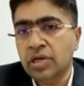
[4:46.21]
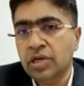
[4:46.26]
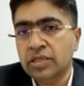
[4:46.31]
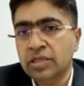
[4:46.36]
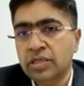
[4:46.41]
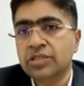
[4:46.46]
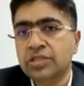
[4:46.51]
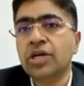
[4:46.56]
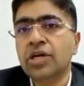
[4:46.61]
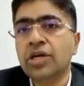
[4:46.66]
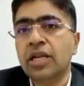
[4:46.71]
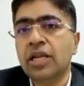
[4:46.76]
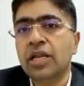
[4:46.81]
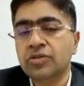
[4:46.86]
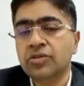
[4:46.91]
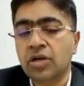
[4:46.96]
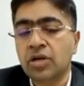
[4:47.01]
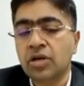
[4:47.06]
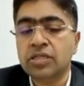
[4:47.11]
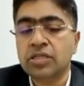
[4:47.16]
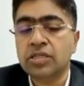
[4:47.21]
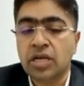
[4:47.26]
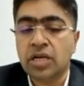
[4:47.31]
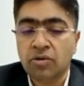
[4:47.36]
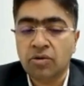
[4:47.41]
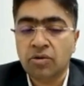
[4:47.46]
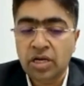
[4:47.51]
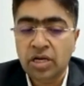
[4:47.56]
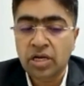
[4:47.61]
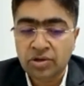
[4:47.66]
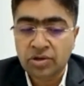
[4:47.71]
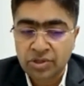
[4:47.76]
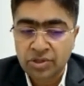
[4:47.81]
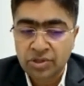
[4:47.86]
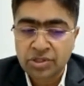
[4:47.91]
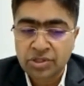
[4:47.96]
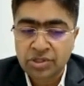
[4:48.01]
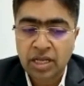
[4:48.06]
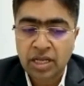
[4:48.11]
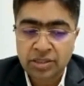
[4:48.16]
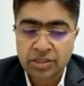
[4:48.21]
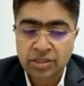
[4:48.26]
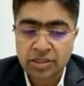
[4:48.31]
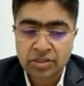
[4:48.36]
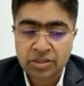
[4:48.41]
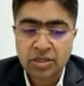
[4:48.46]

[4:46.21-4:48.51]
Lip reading: as a challenge or as a regulatory challenge.